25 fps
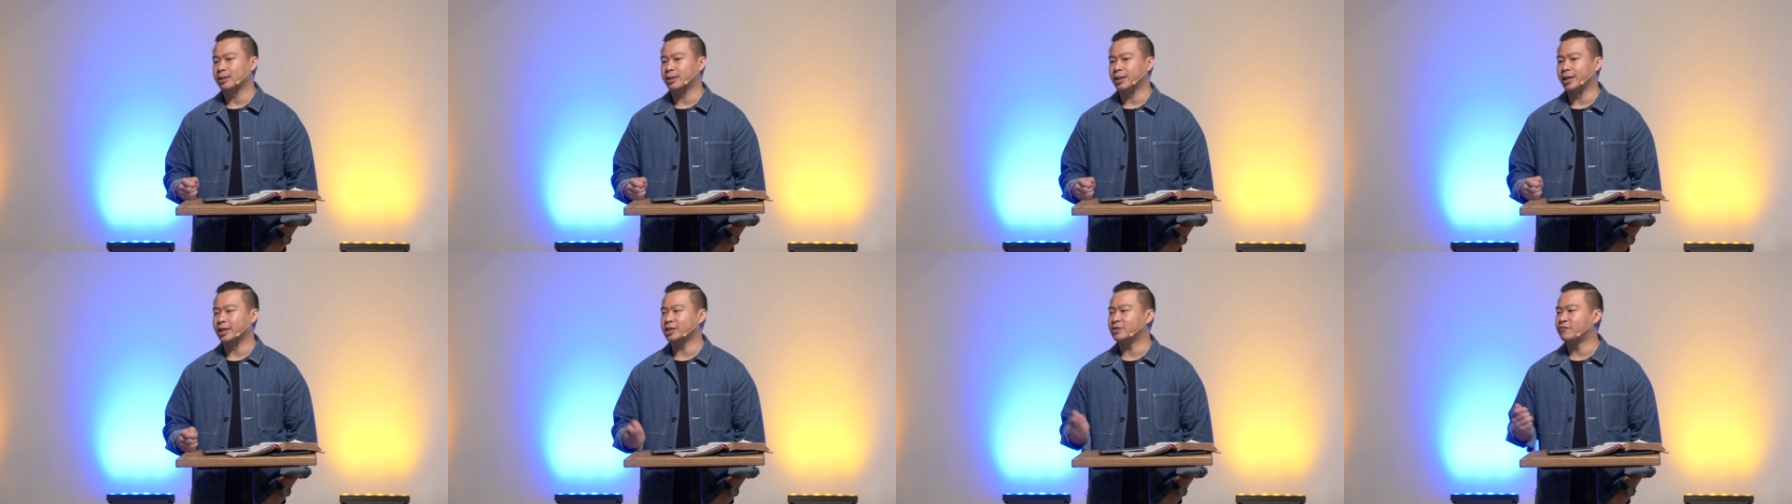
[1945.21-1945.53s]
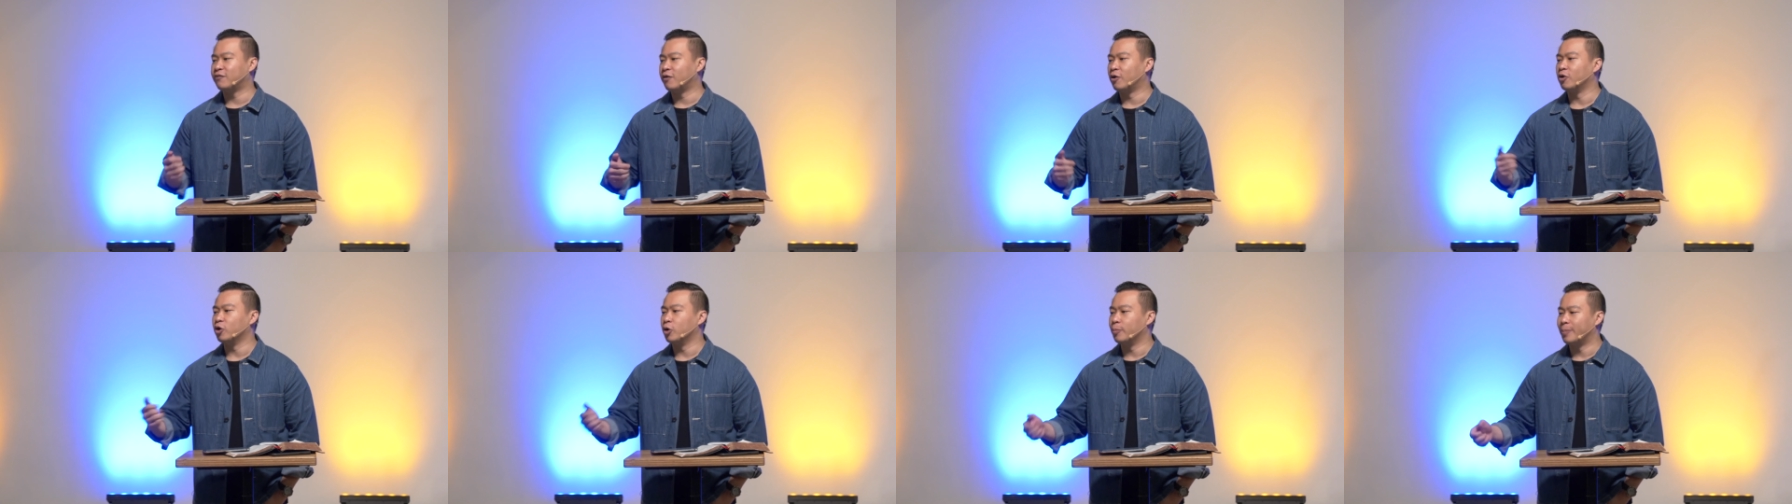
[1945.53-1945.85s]
that's
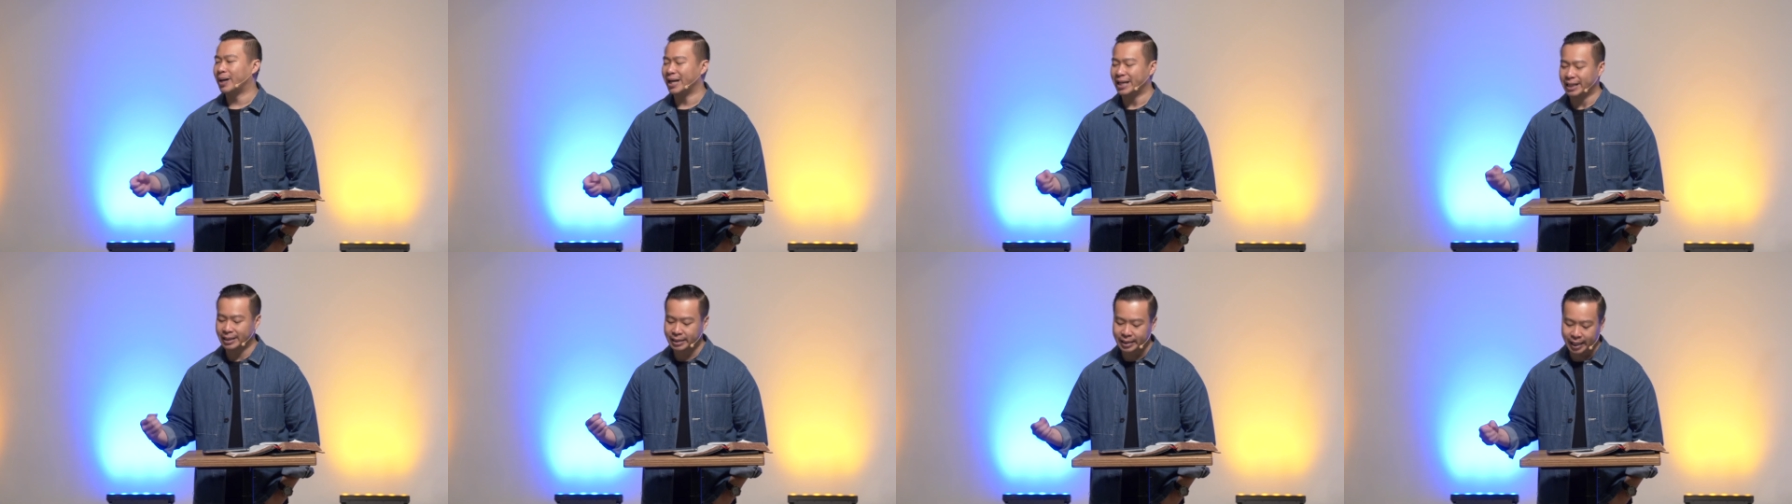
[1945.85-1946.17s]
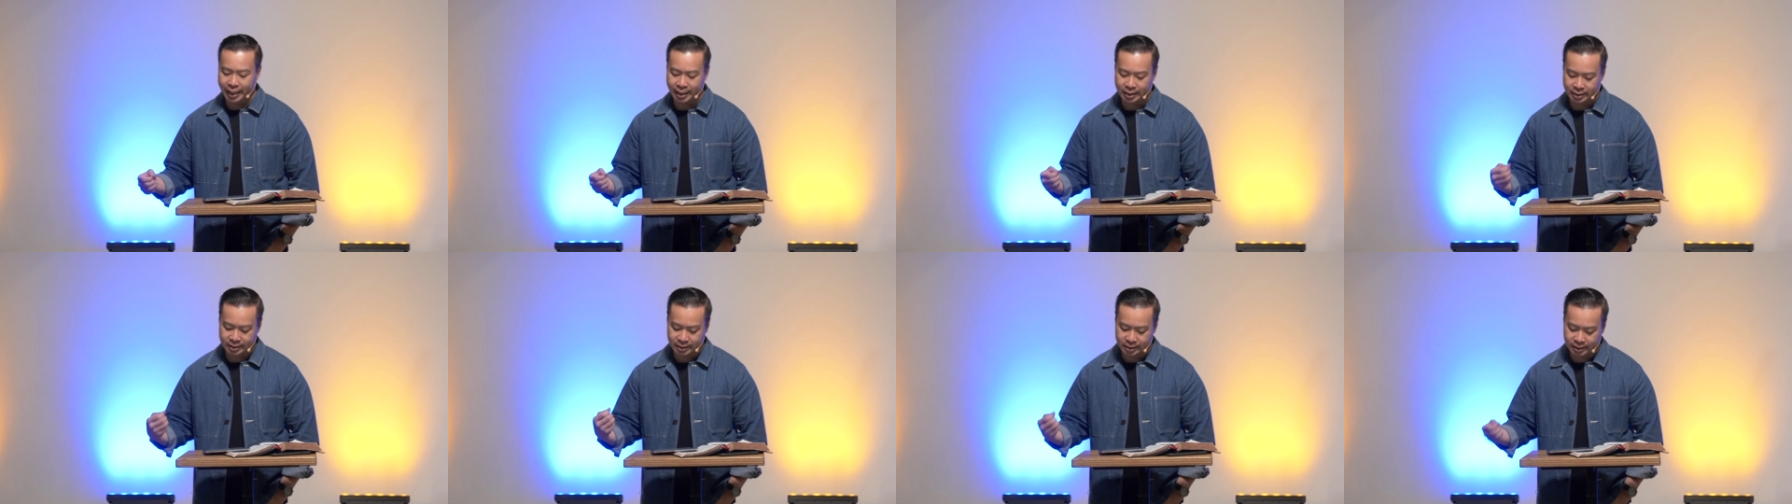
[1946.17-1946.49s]
followed by
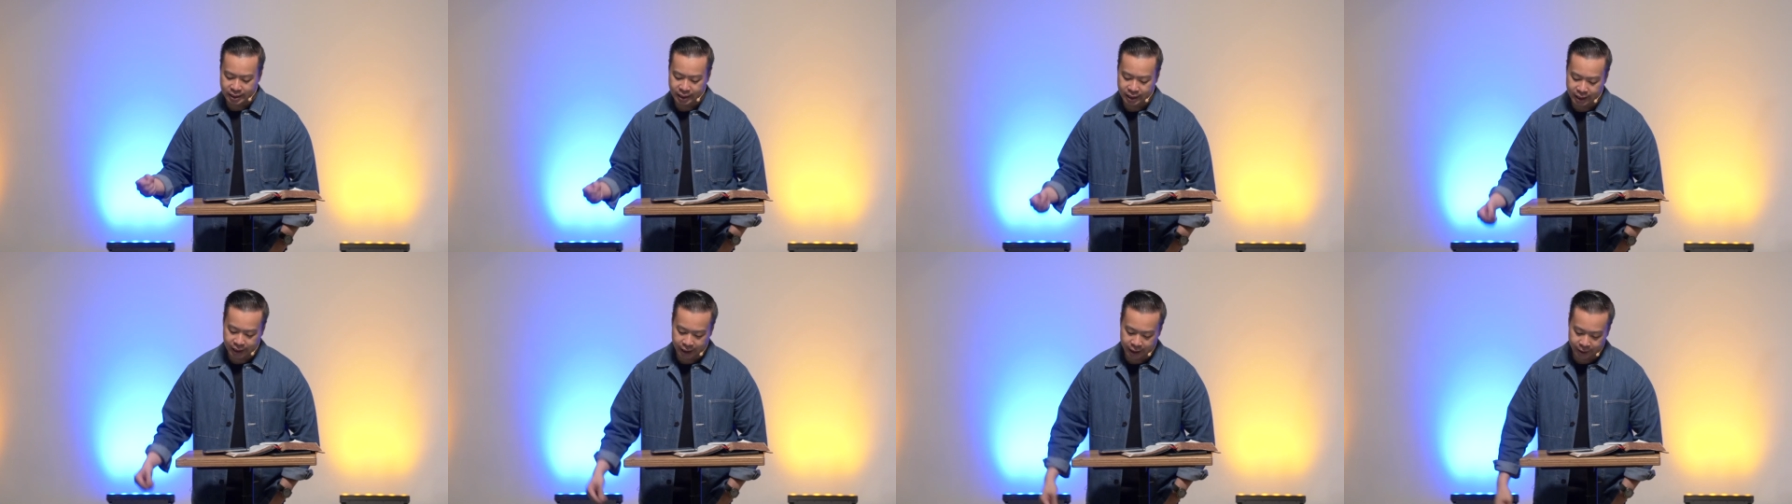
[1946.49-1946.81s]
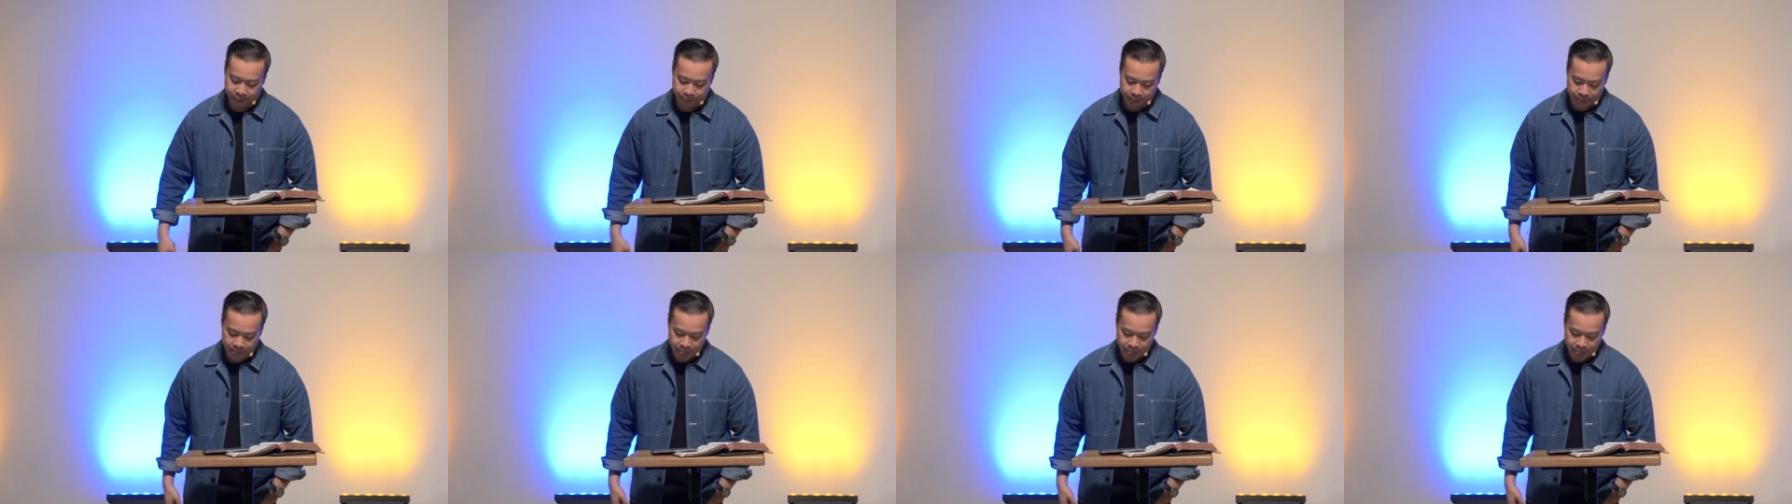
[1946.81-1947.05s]
intense seeking.